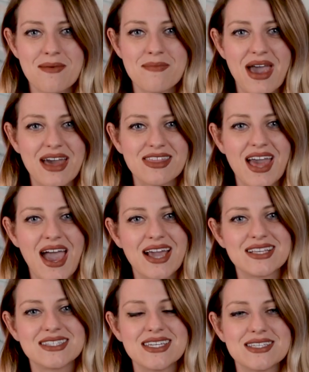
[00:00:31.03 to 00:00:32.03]
Math
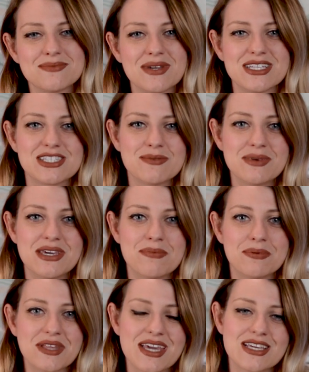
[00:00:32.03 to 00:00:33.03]
Hacks is meant to be a
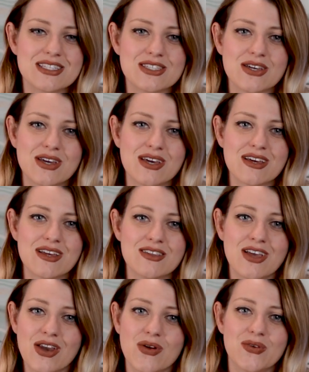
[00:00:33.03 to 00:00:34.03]
place
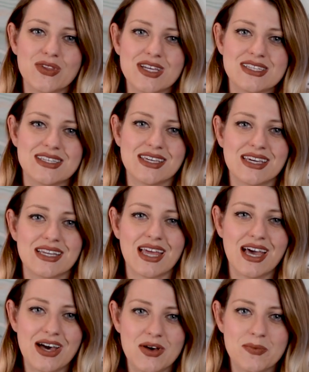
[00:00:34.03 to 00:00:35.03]
not only to get
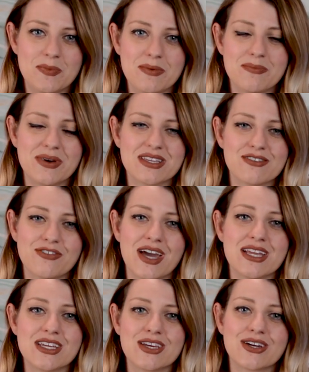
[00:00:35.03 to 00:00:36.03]
help, but to
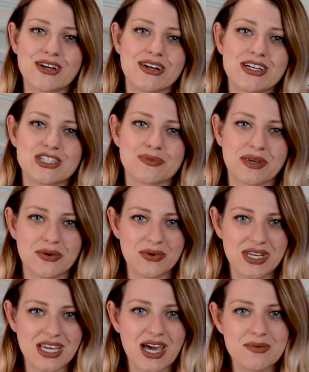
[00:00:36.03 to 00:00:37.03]
find encouragement
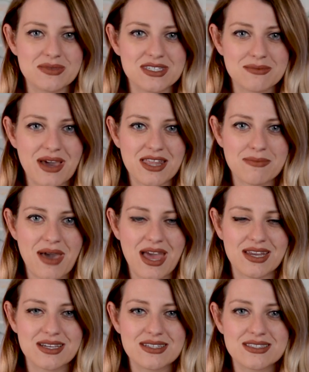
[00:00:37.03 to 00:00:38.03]
when it comes to
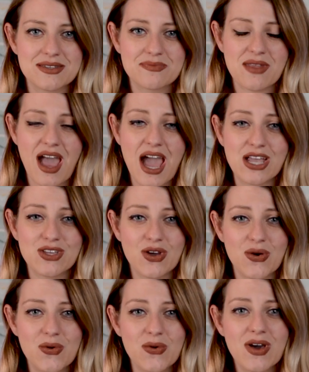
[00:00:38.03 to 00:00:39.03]
mathematics. I
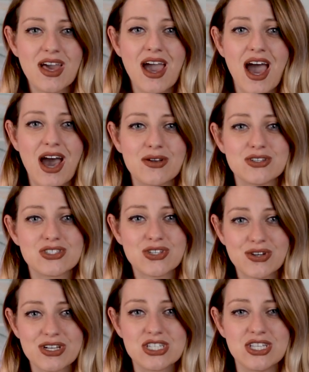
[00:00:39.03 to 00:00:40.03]
know how
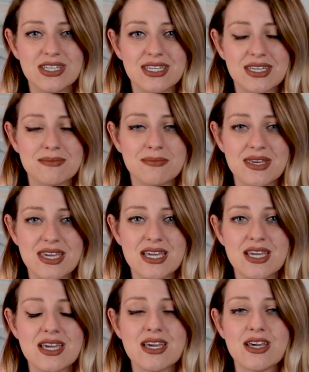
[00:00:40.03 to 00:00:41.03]
discouraging it can be.